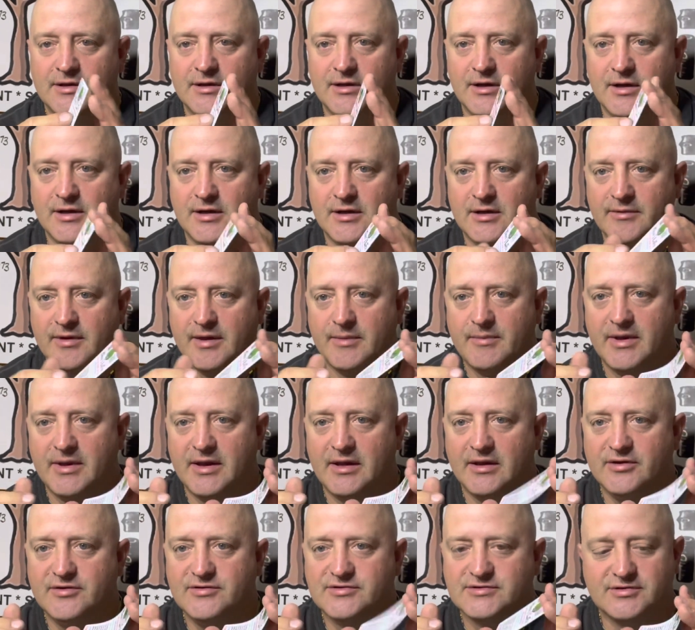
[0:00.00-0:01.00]
um, they may
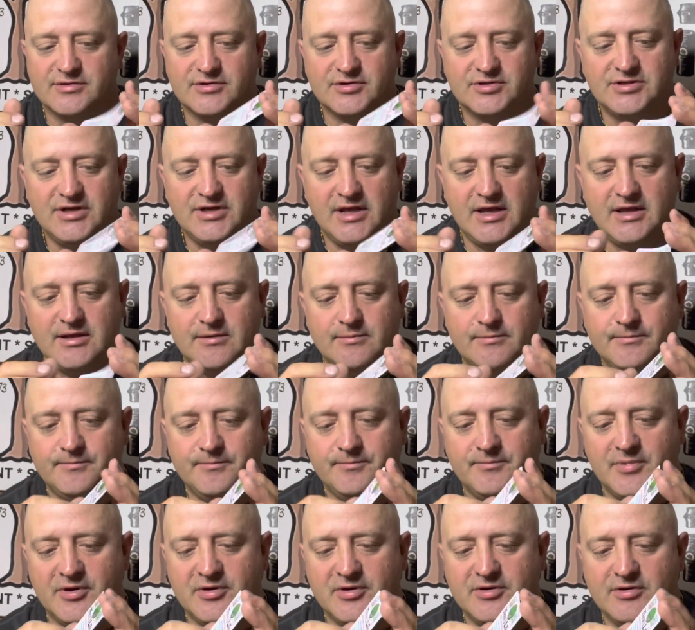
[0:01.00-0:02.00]
lose their shape,
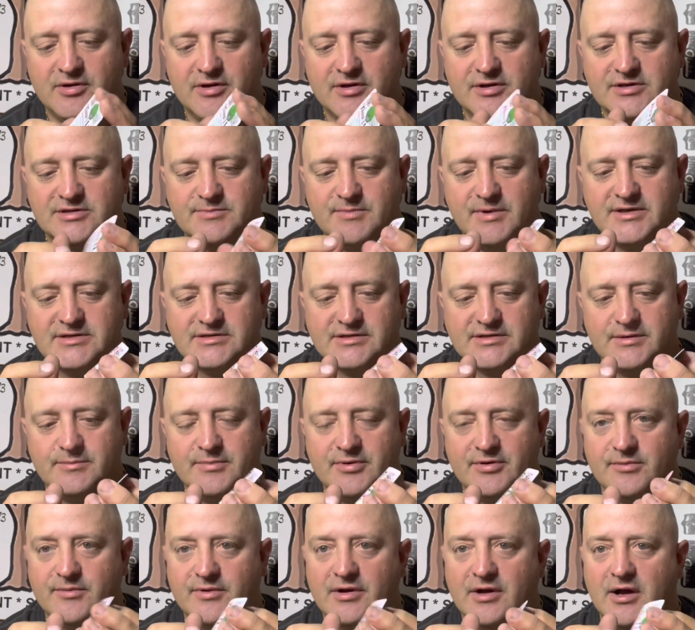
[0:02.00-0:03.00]
but you can just basically
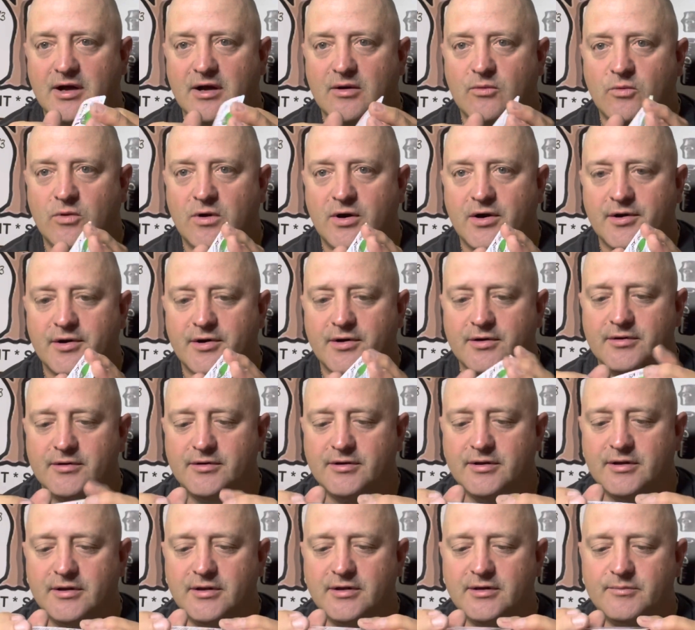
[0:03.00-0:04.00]
put them in hot water
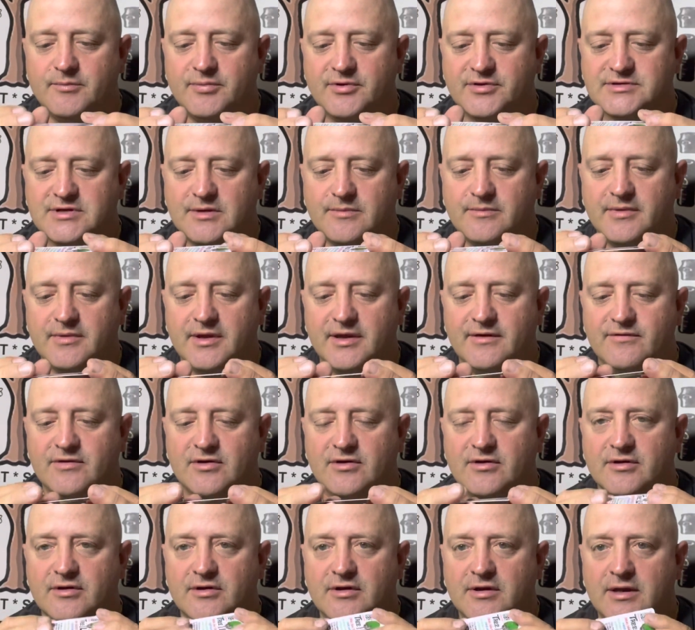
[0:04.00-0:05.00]
and put something heavy
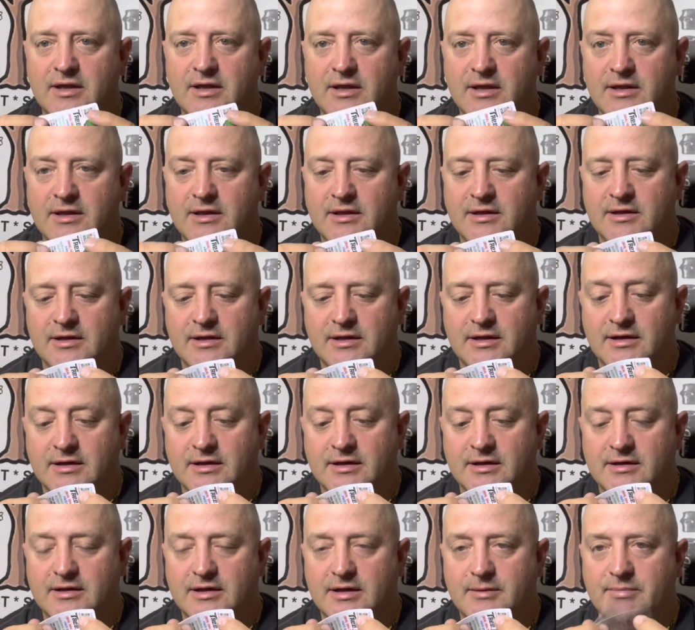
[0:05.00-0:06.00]
on it
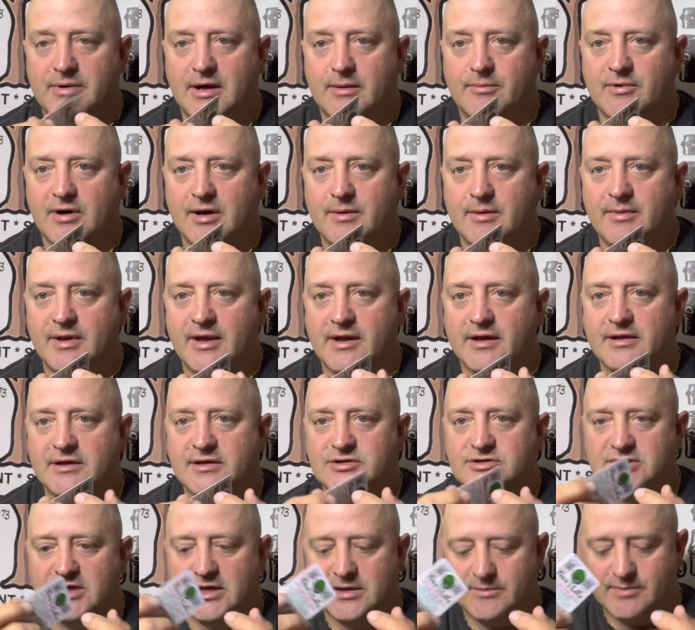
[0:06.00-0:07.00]
and they pop right back into
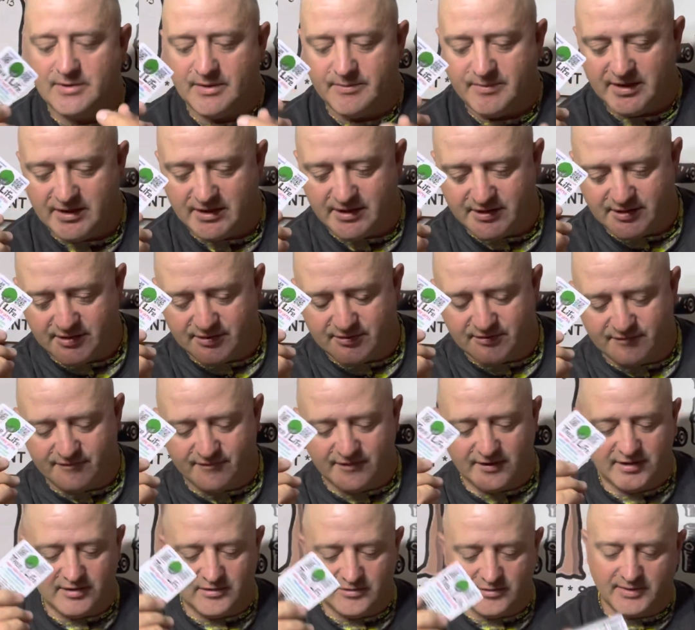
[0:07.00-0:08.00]
shape. I made another
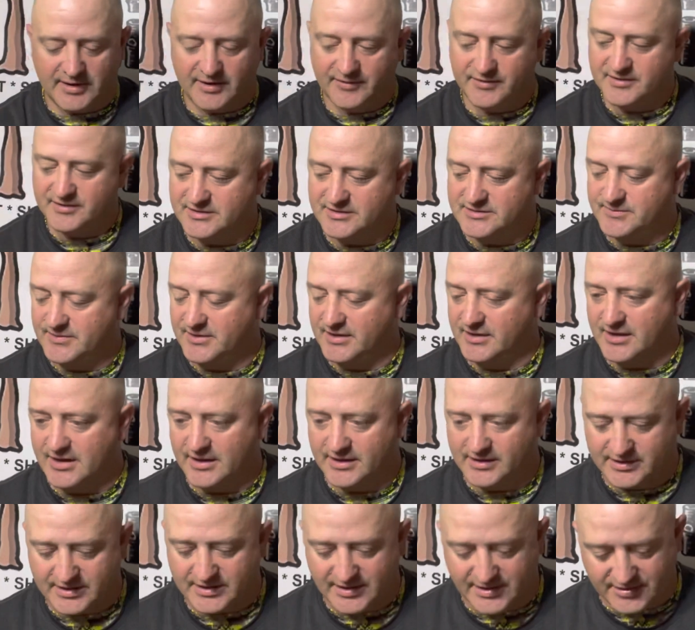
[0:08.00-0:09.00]
video about but it
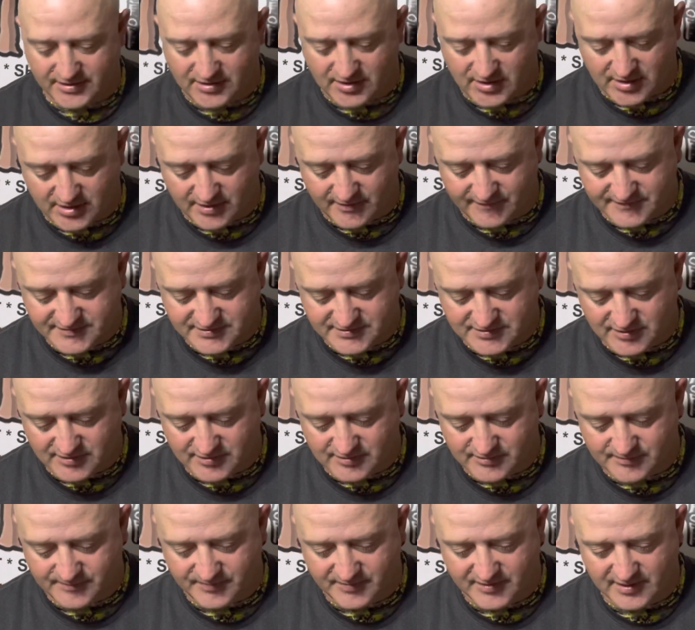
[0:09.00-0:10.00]
got cut off.
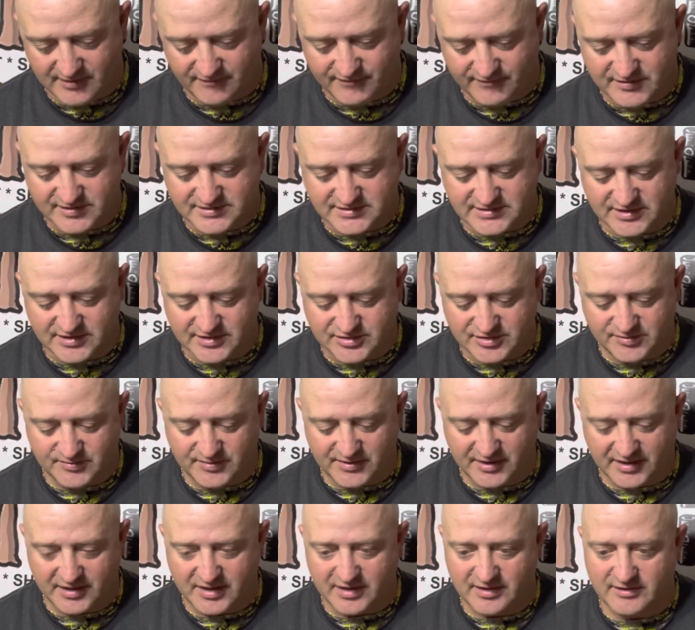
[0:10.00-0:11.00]
So if you see a
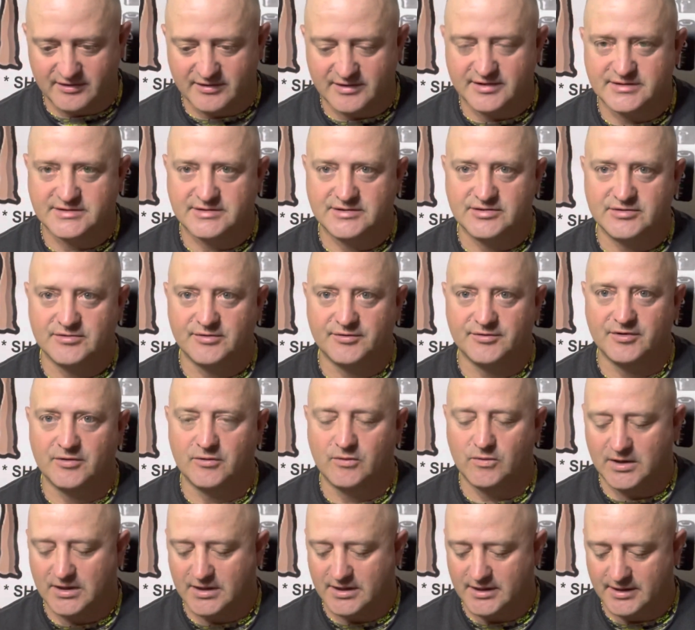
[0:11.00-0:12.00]
duplicate of this, you'll know
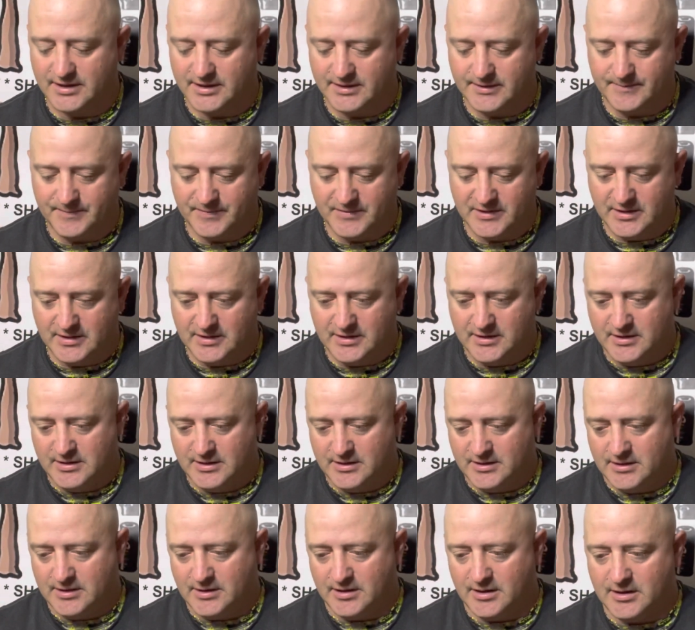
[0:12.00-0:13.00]
why.
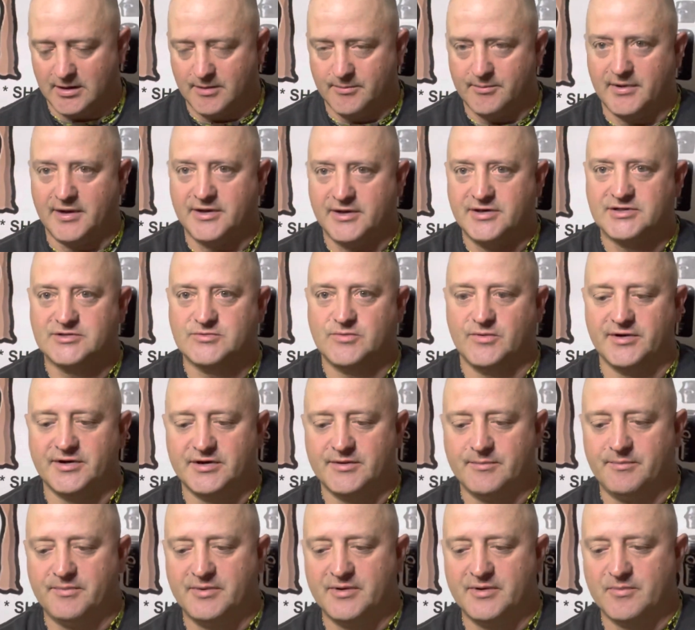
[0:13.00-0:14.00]
Um, I just wanted
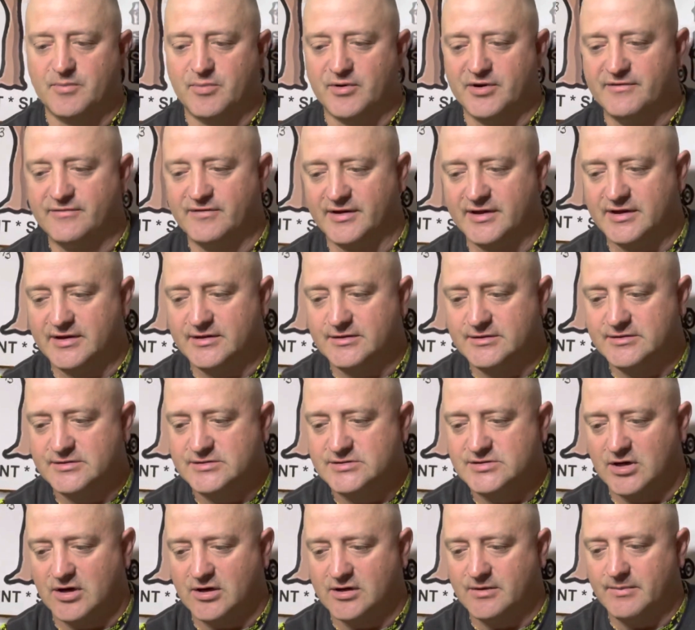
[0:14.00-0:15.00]
to be, briefly
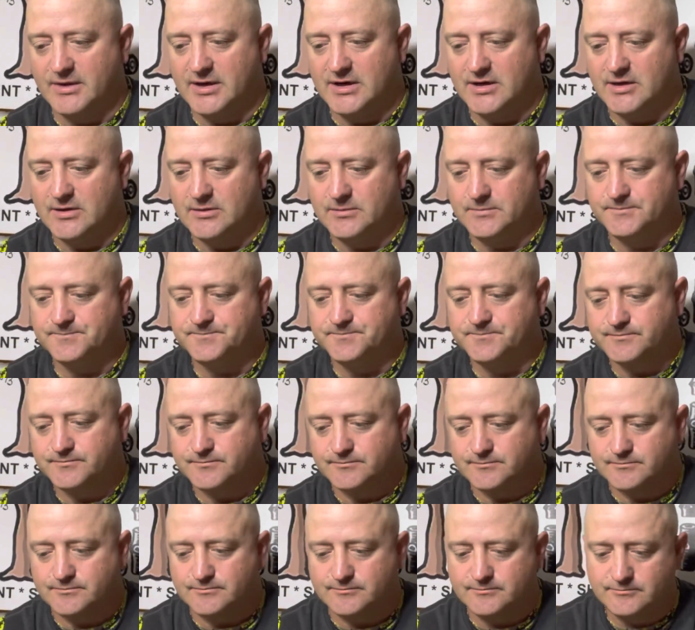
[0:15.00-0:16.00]
talk about
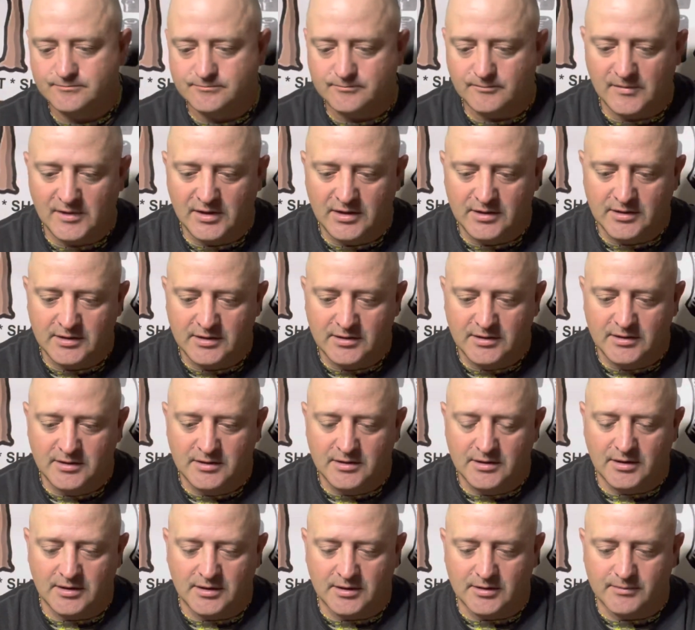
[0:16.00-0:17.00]

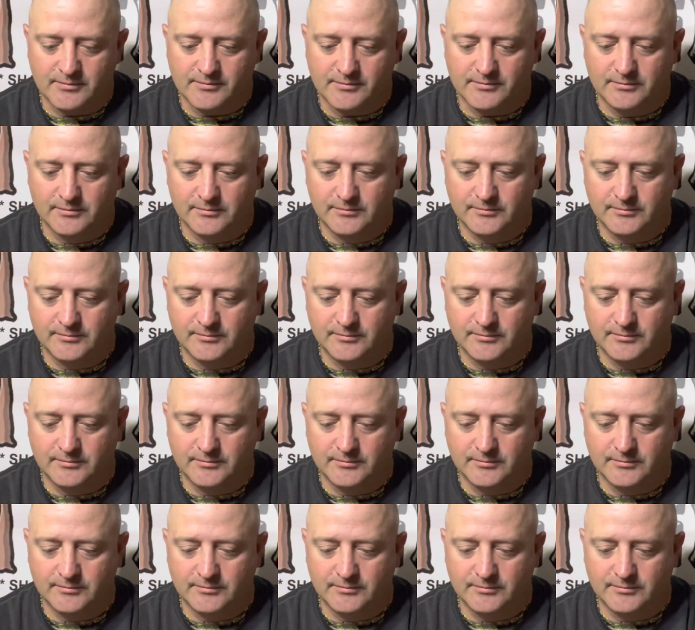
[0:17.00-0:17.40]
um,